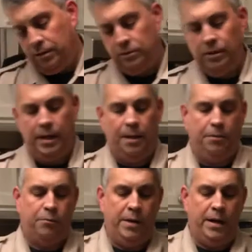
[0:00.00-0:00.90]
So yeah,
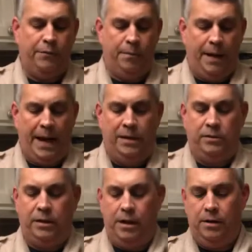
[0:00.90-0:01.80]
3 different bags
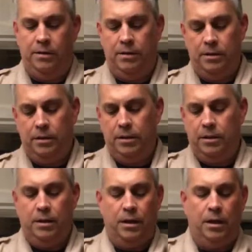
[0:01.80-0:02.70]
in here.
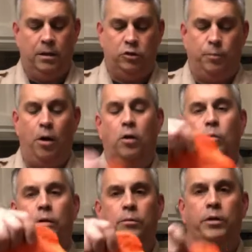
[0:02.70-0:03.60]
A smaller
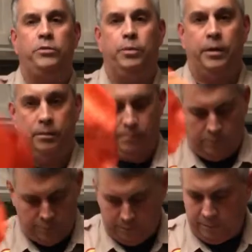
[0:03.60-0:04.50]
one, which we're going
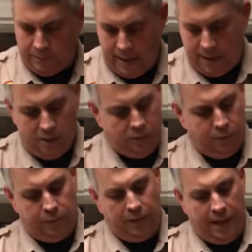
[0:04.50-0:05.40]
to hang on to
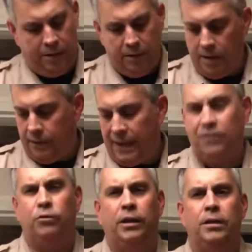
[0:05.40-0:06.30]
for later.
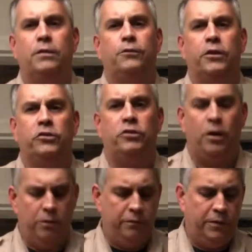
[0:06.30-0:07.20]
That's really good for a
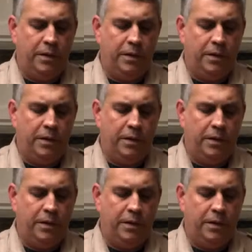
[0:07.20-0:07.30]
stove.